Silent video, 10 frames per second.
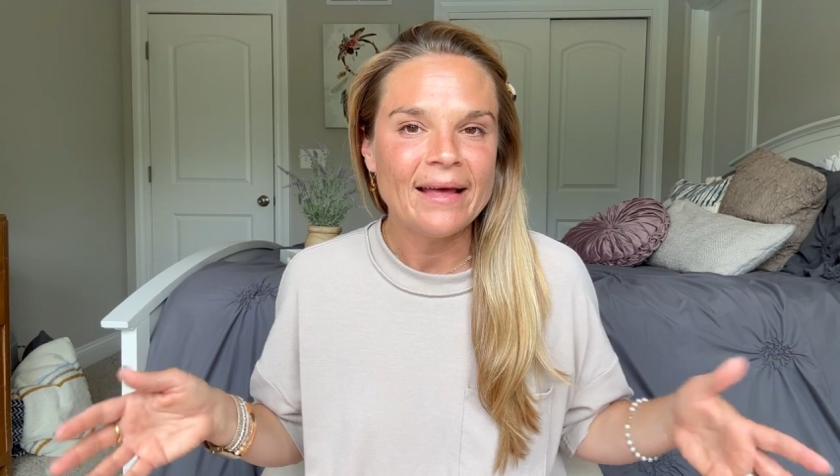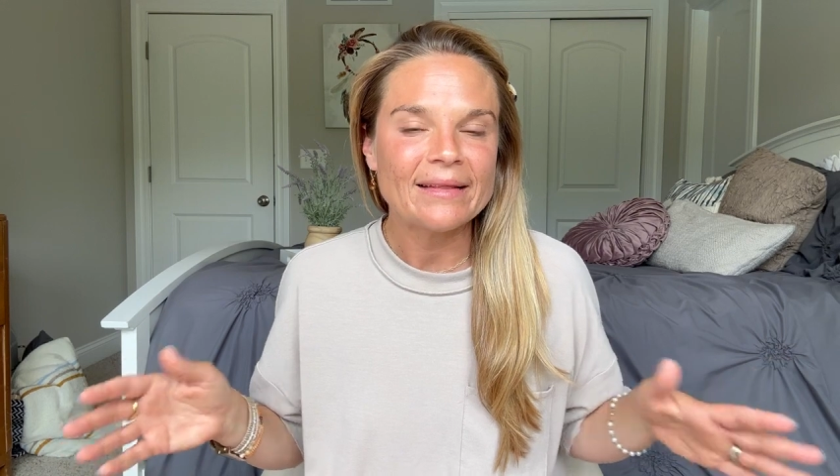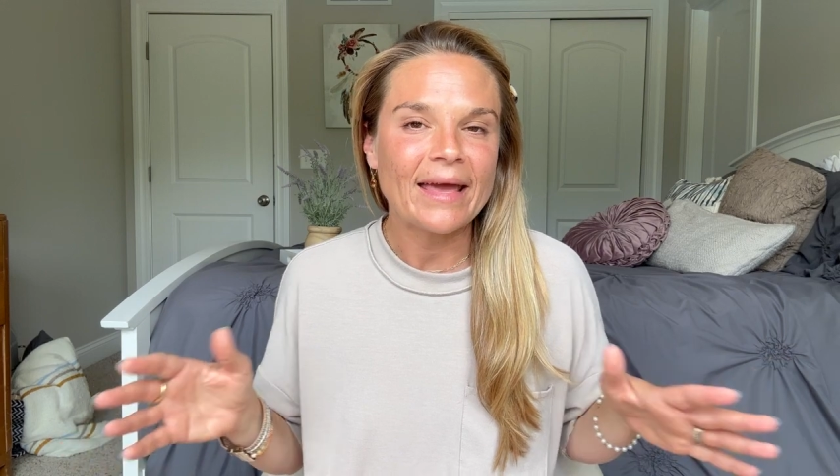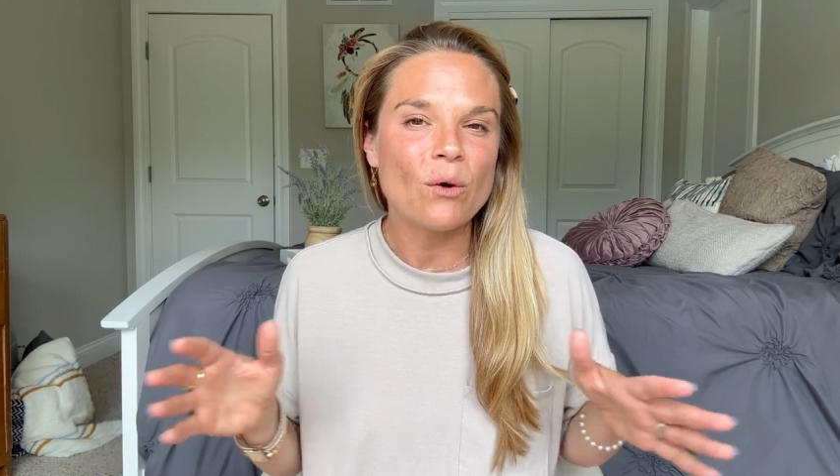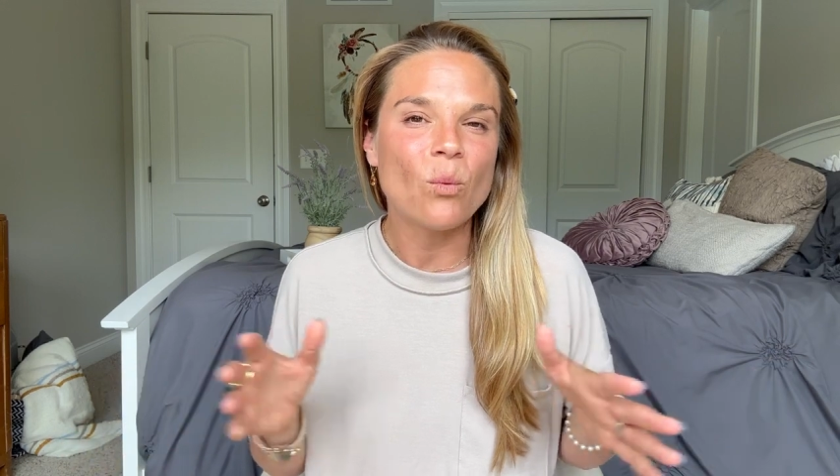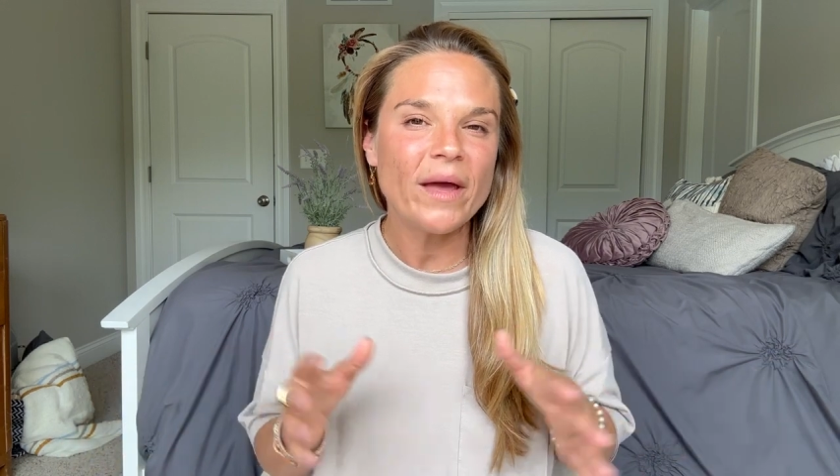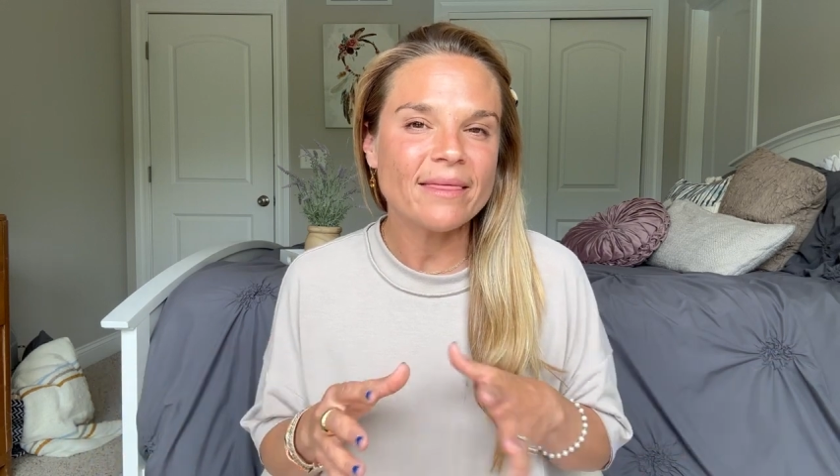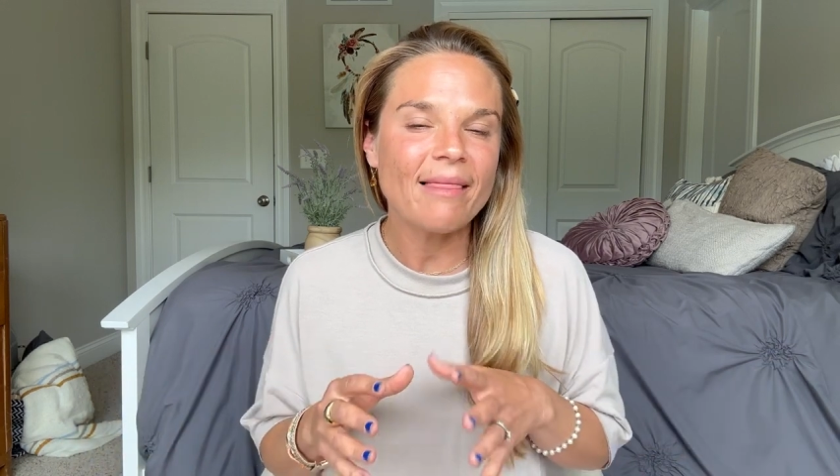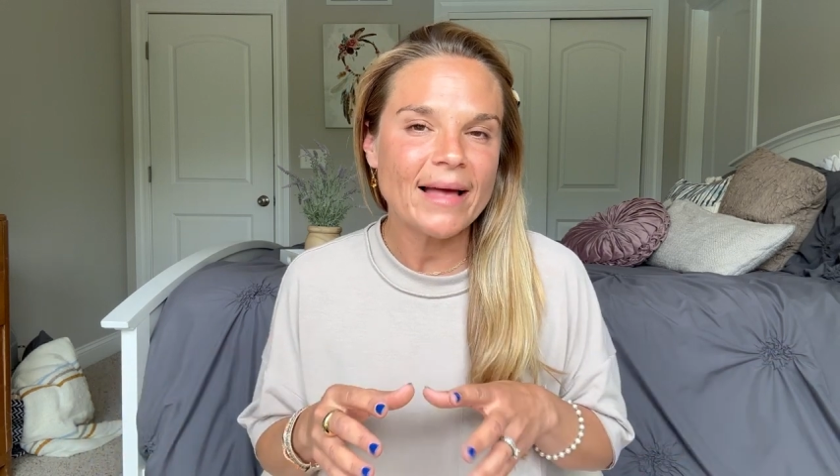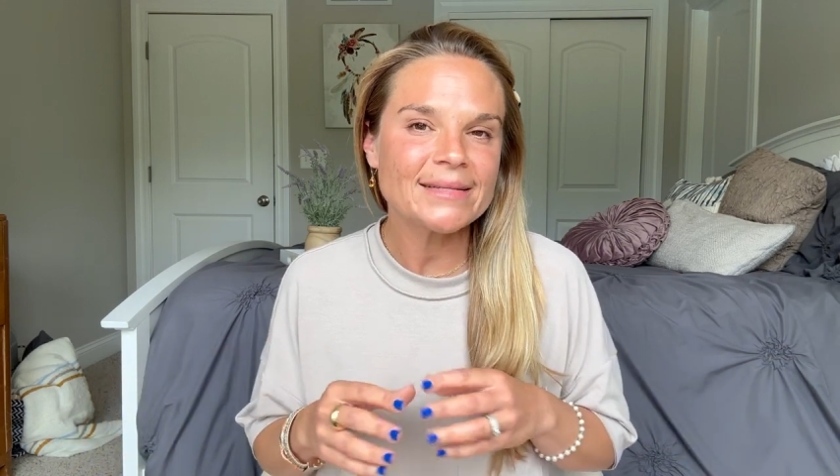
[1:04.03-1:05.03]
Like
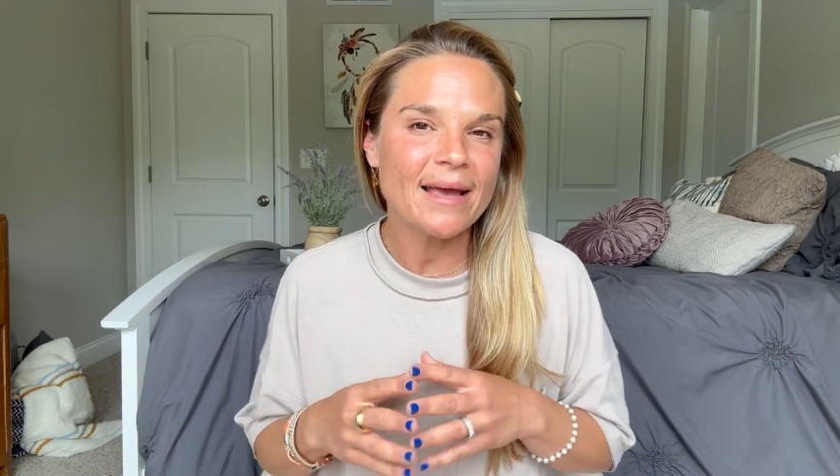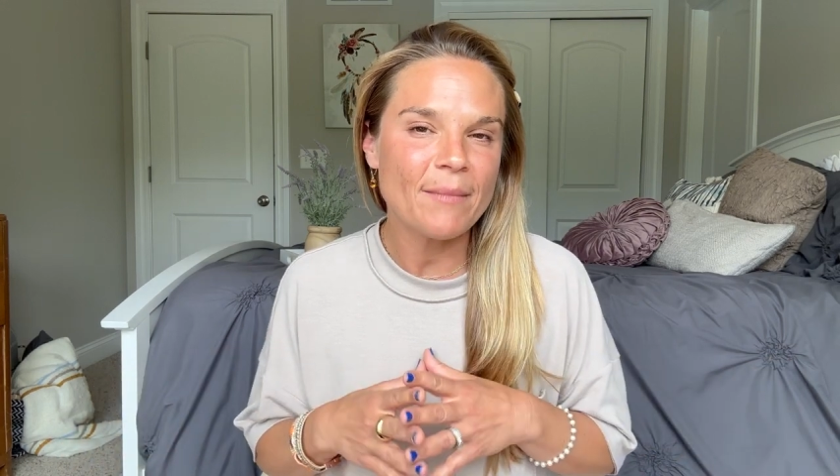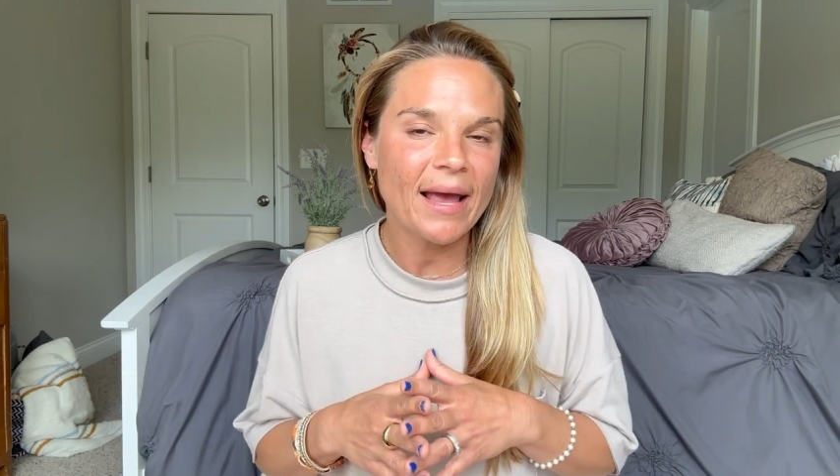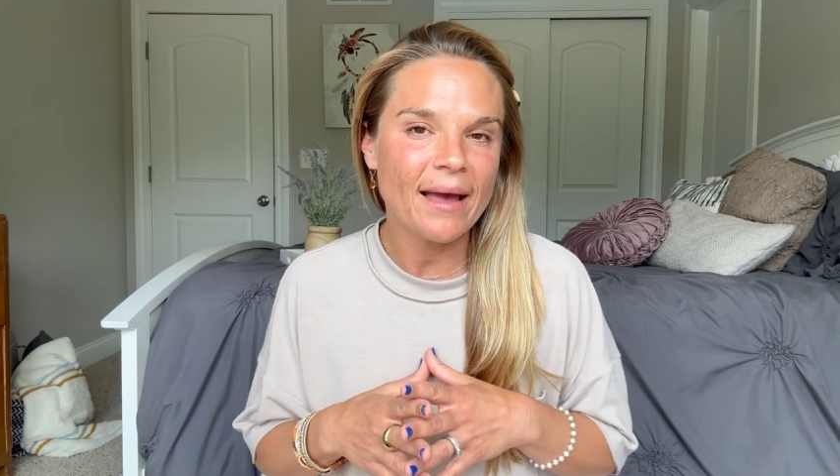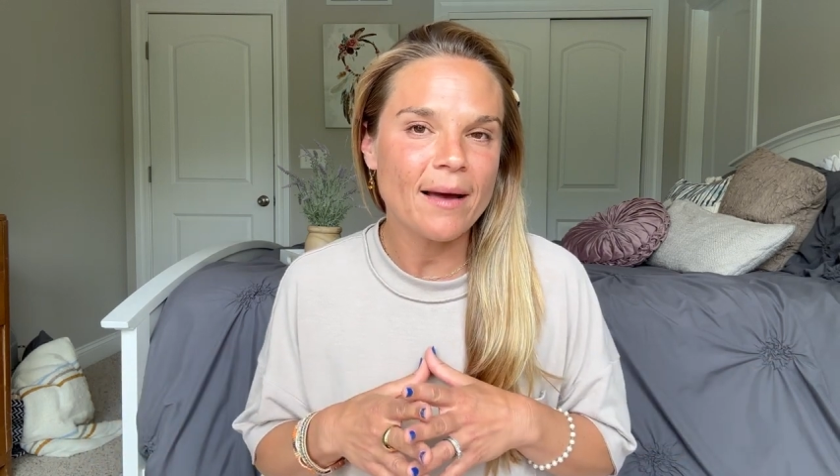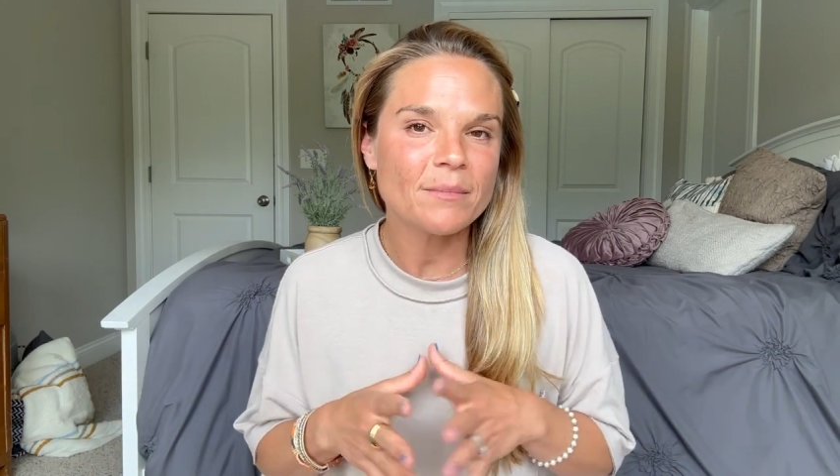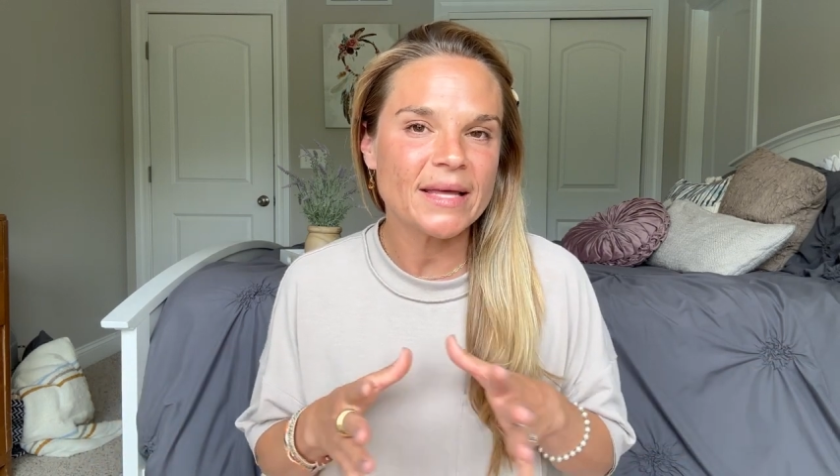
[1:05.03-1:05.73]
with latte makeup,